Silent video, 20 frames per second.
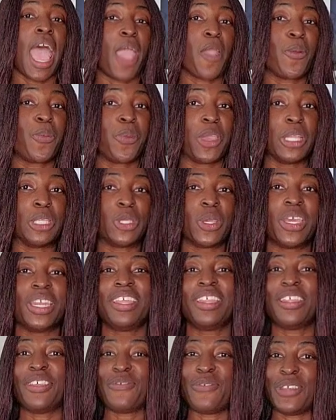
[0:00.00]
I hope you enjoyed
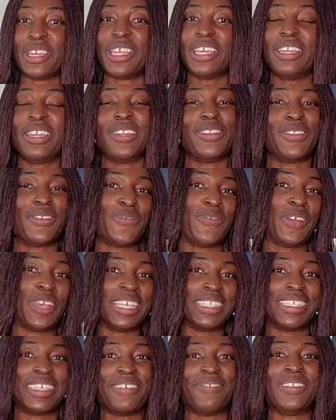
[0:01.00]
it. If you did, don't
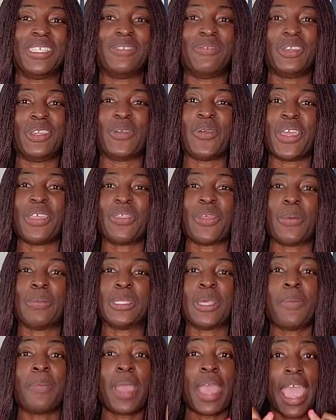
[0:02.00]
forget to give this video a
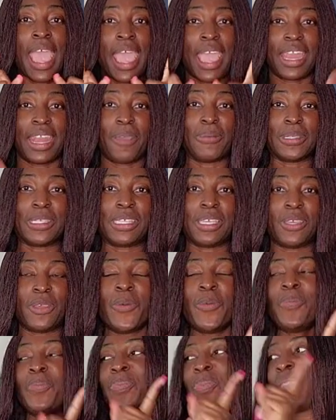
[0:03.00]
thumbs up, and I will see
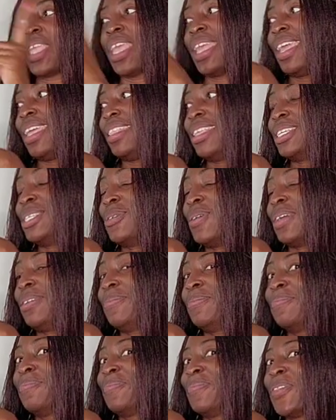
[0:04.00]
you in this
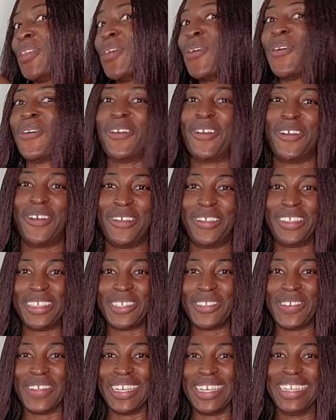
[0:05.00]
one or
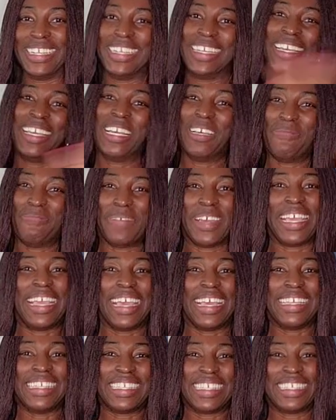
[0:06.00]
this one. Bye
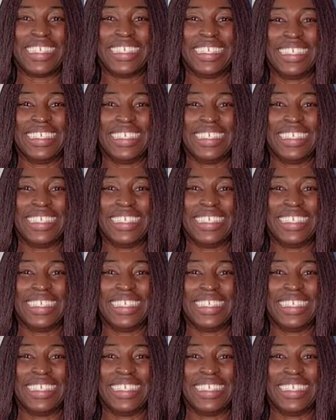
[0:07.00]
guys.